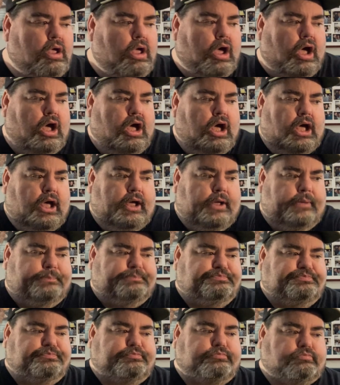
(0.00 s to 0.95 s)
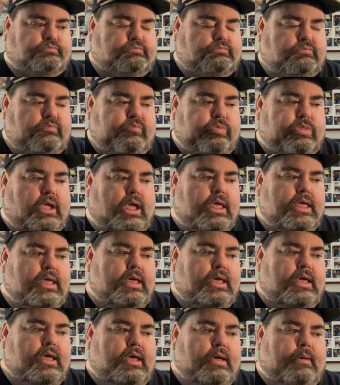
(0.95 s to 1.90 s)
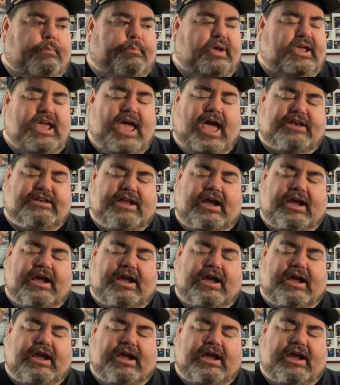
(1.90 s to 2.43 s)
But yeah,